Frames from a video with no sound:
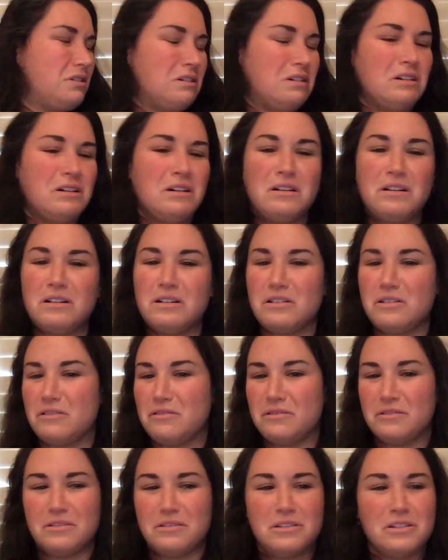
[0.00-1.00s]

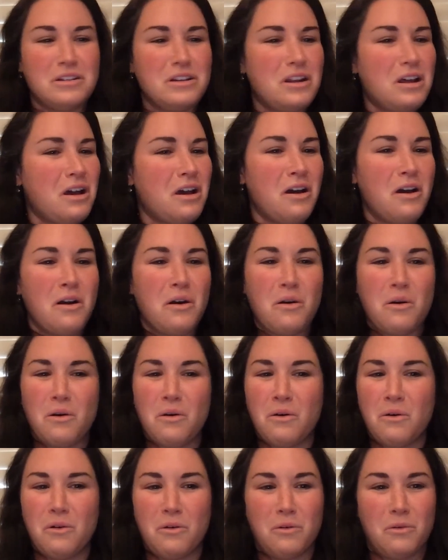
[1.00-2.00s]
oh
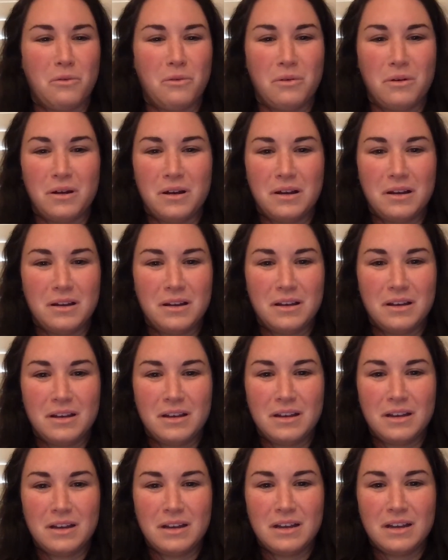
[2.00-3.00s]
no,
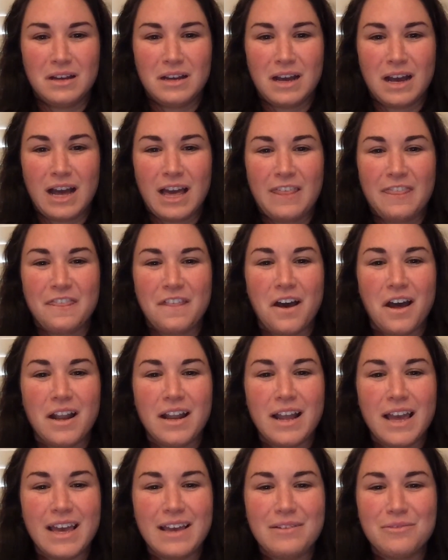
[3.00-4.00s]
I thought
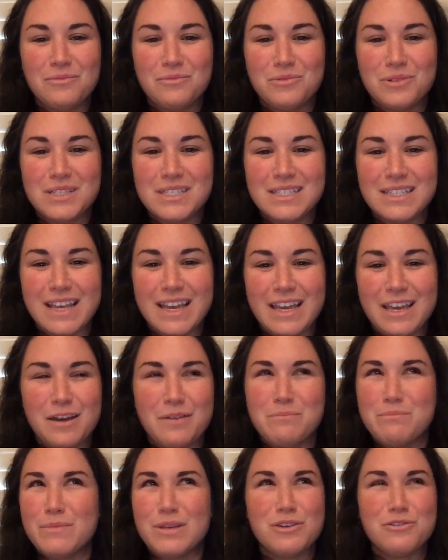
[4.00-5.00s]
I was like
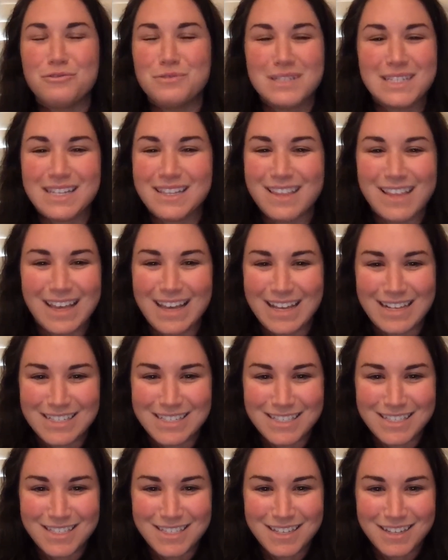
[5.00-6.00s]
immune to
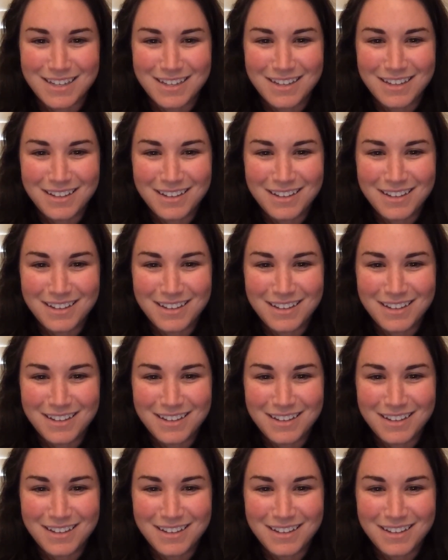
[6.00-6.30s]
this.